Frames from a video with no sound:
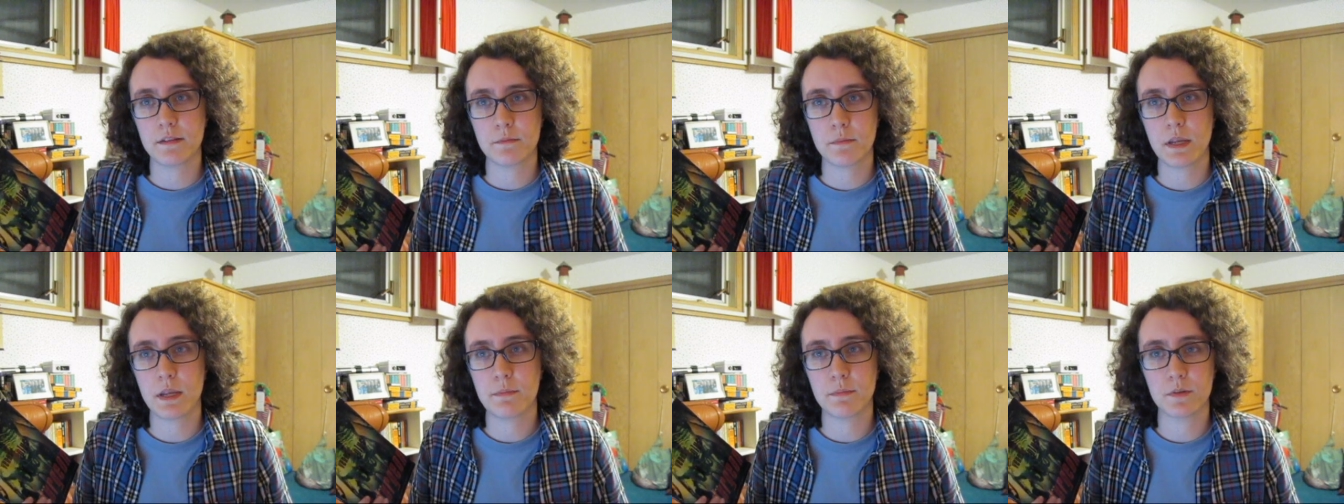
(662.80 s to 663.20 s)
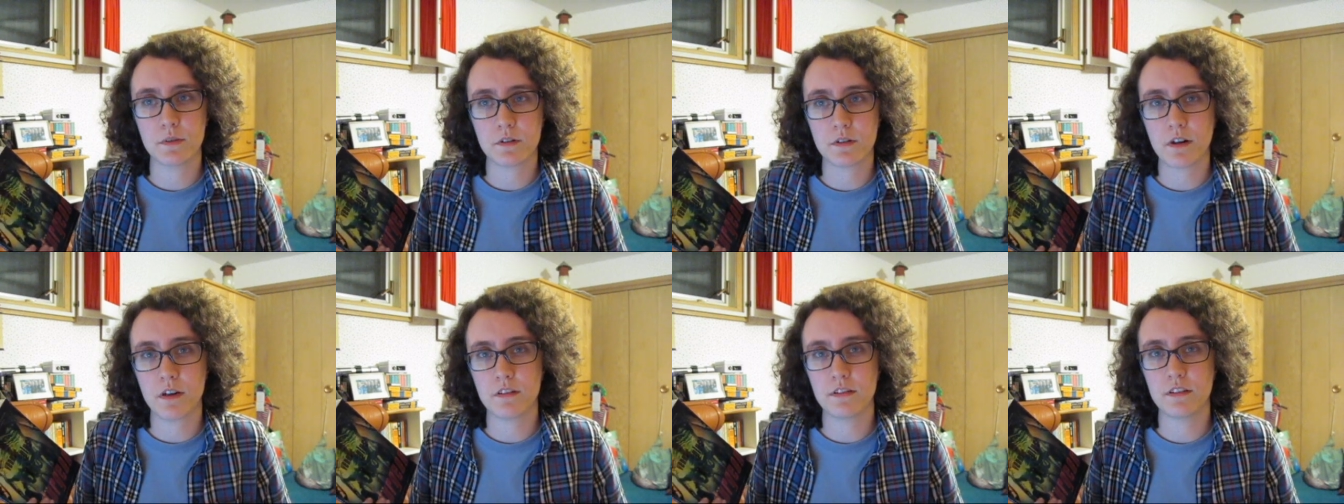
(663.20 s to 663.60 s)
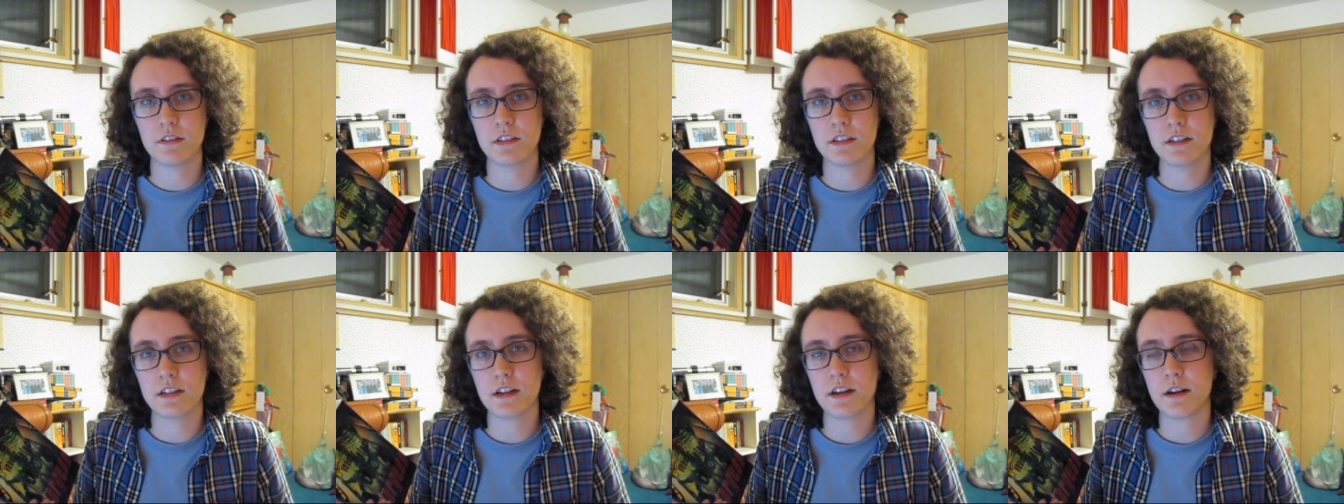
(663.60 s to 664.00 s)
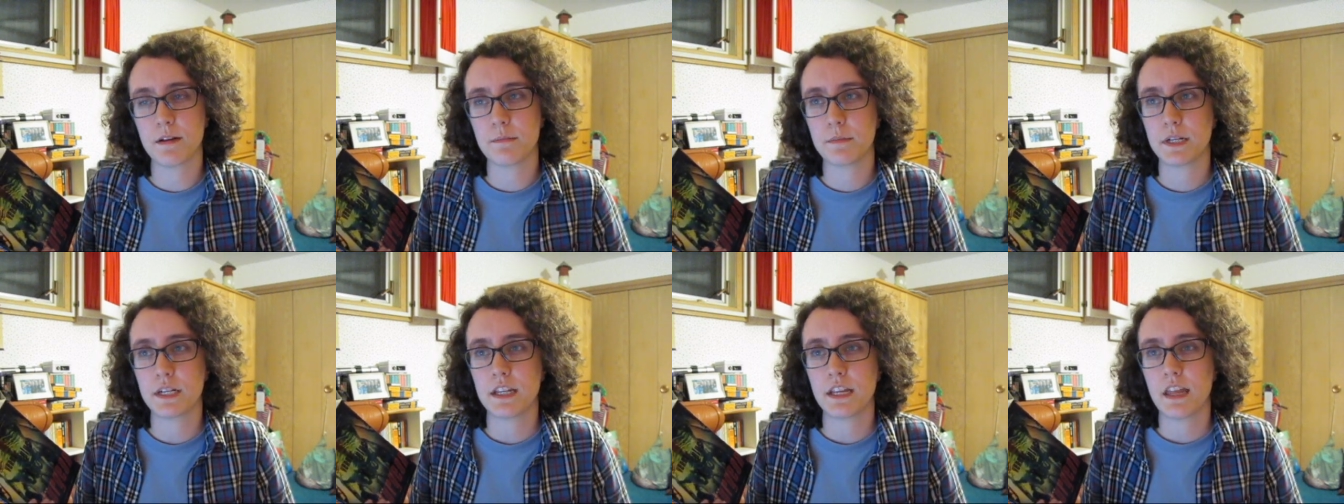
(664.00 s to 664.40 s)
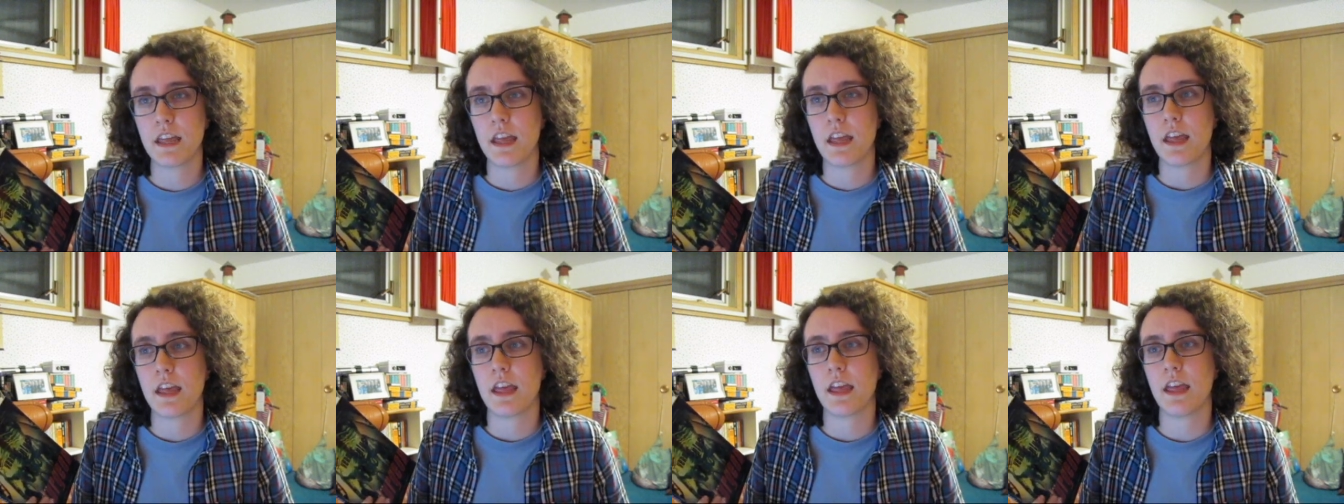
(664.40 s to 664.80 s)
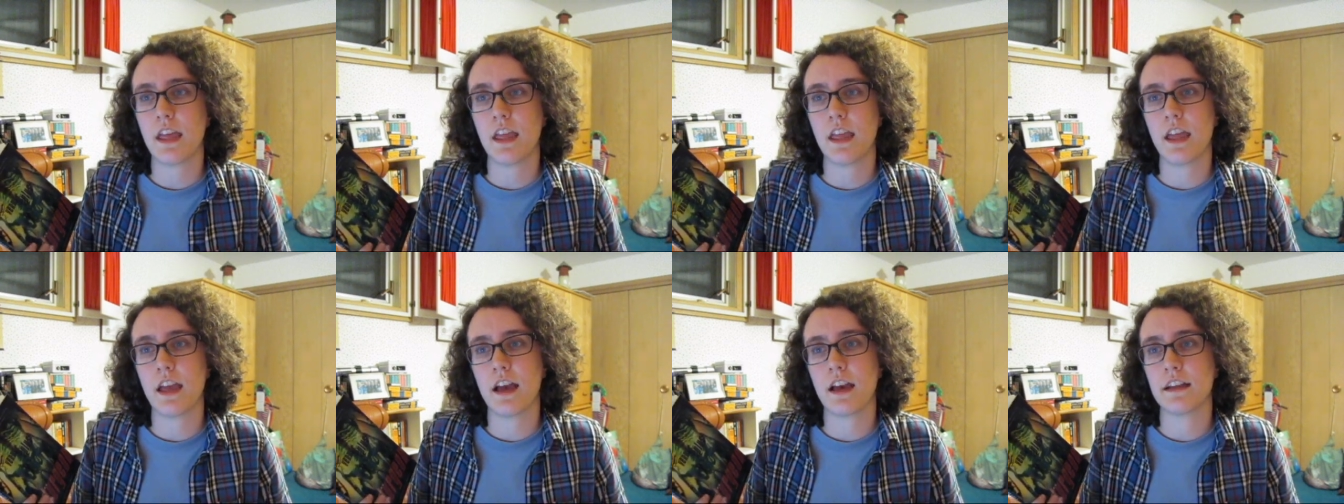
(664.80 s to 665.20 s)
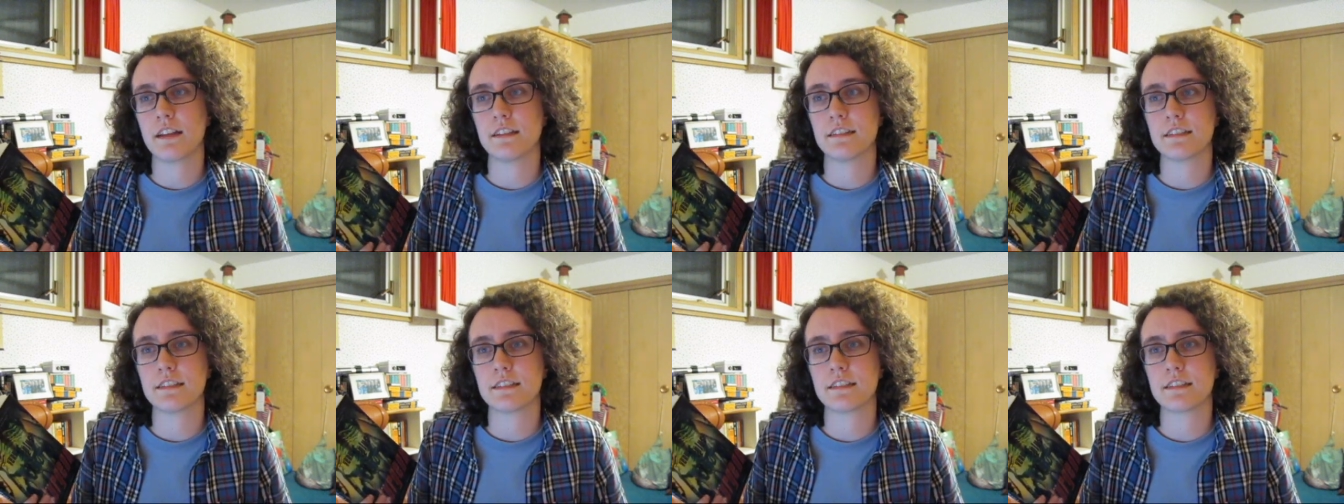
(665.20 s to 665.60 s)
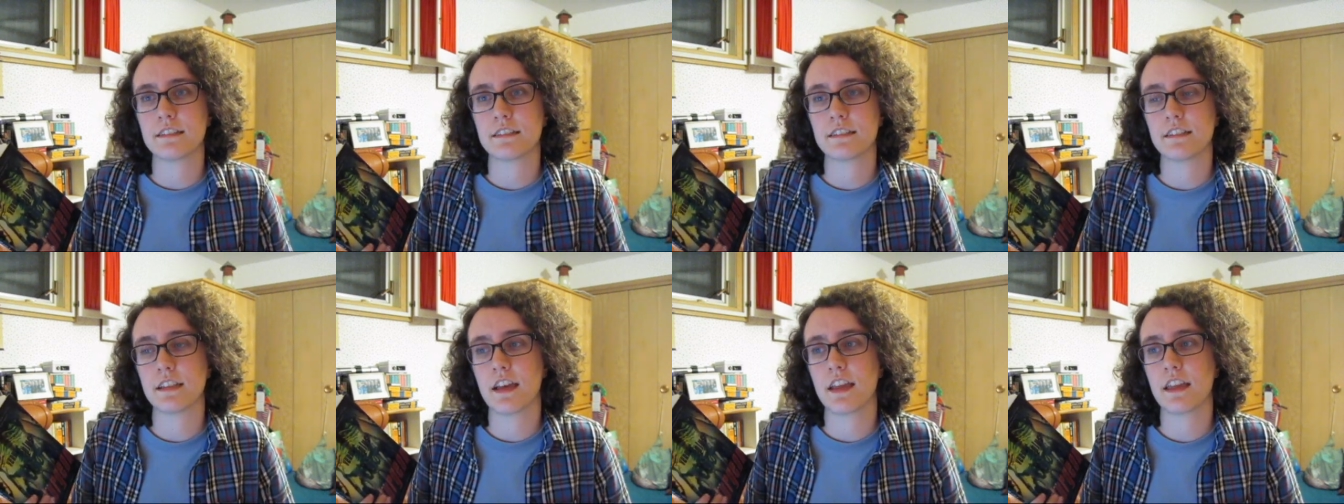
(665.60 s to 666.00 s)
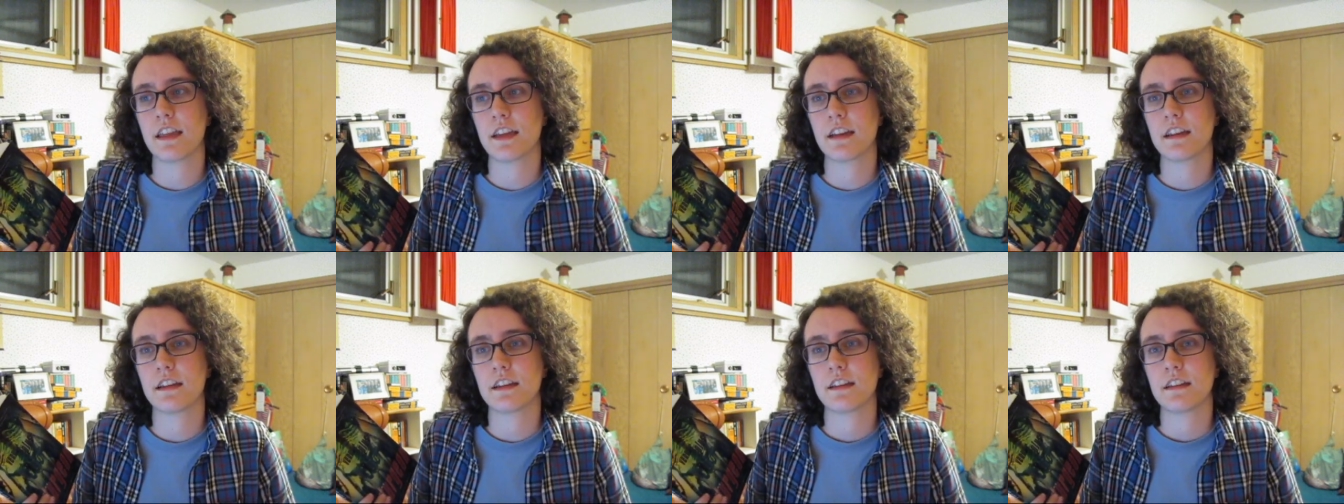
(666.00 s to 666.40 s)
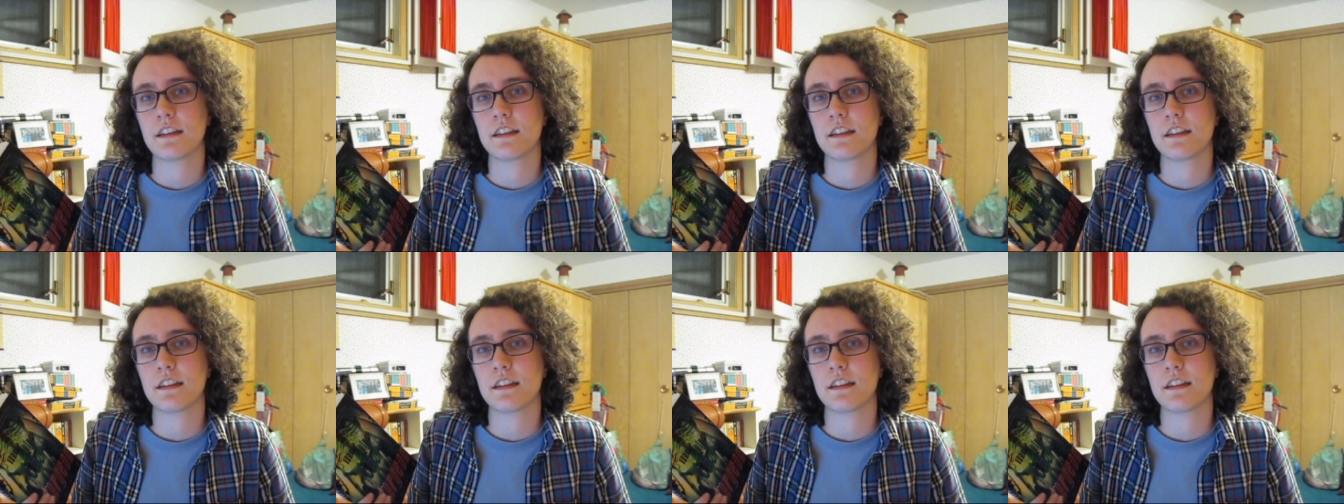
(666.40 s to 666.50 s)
people called the Lidom. And, like,